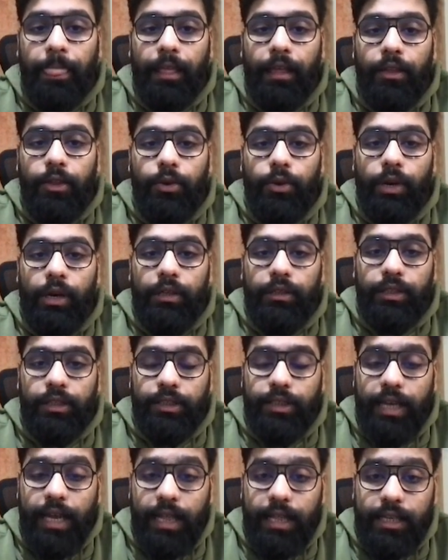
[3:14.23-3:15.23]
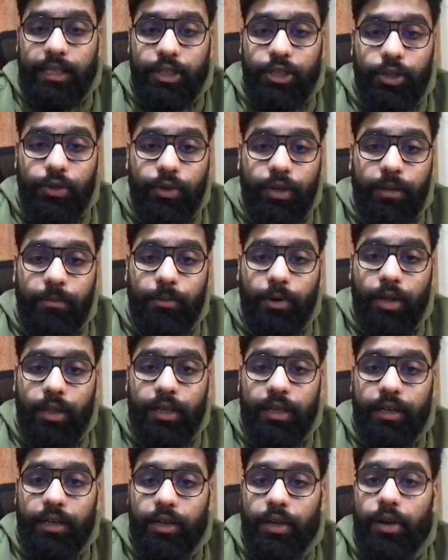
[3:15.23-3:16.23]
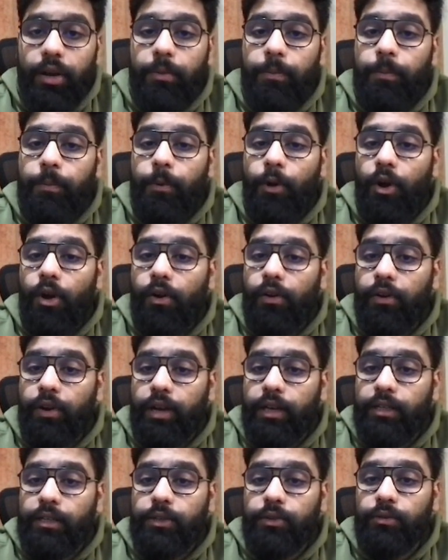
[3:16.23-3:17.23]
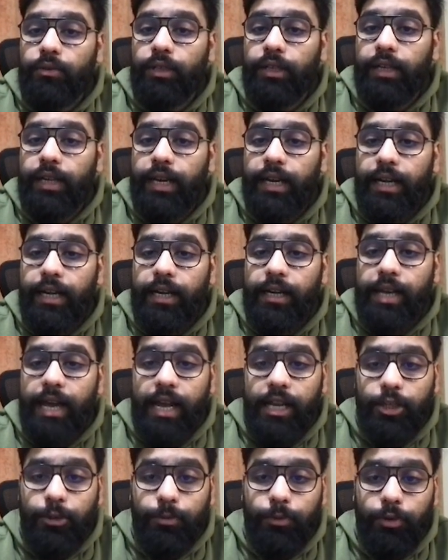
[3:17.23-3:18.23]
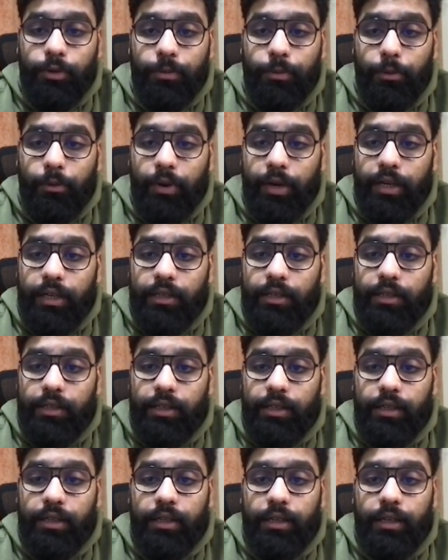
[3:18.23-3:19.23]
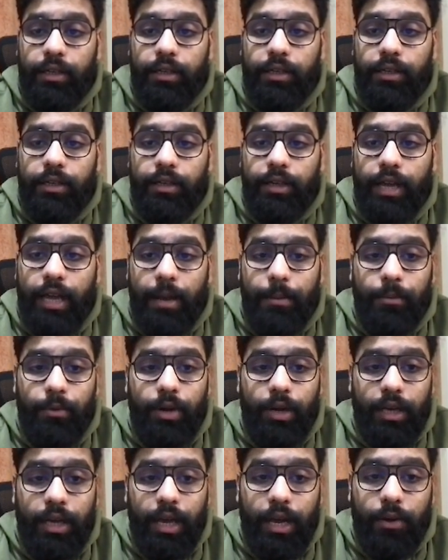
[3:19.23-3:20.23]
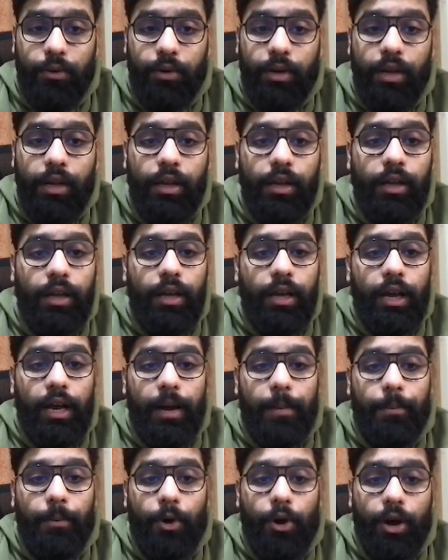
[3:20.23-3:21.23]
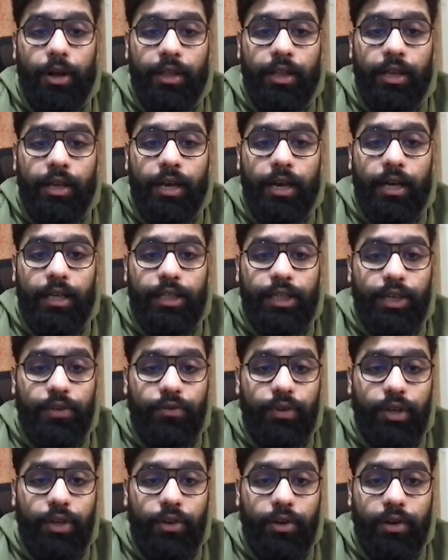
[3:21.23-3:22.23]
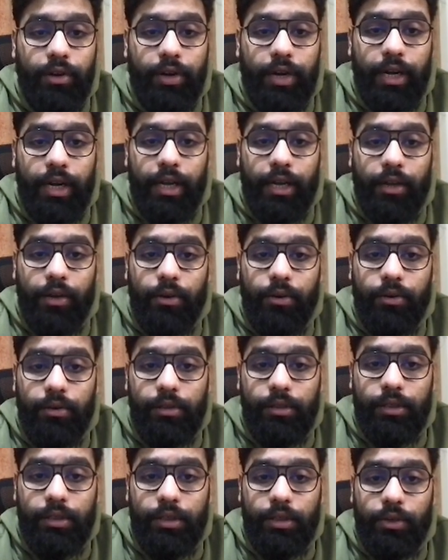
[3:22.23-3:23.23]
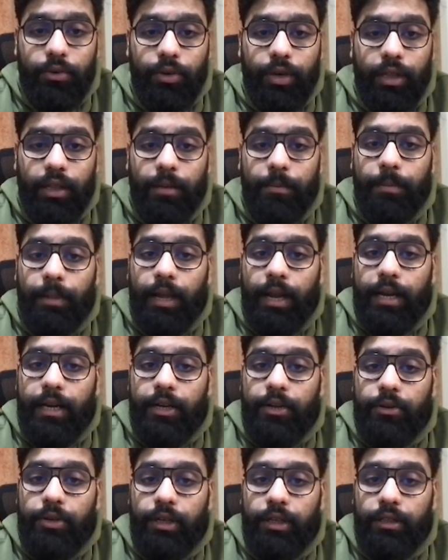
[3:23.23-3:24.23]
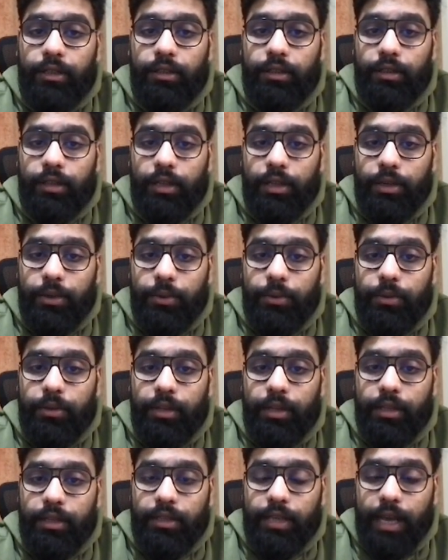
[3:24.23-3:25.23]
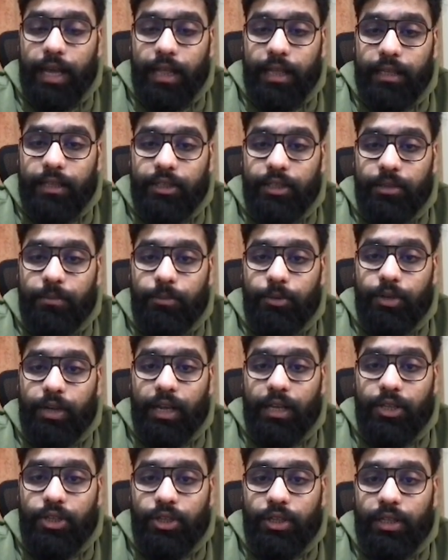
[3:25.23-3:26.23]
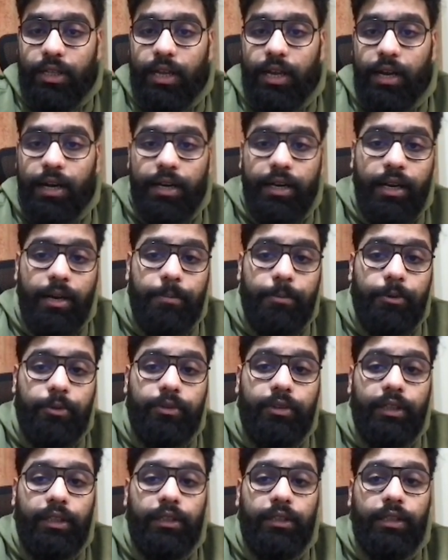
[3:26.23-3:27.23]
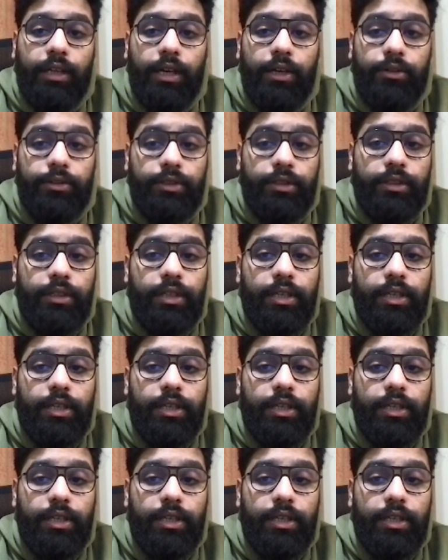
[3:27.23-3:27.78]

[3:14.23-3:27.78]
Throughout the challenge, you can monitor your progress through the data dashboard provided in the demo account. Upon achieving your trading goals, you can apply to conclude the challenge and potentially earn up to 10,000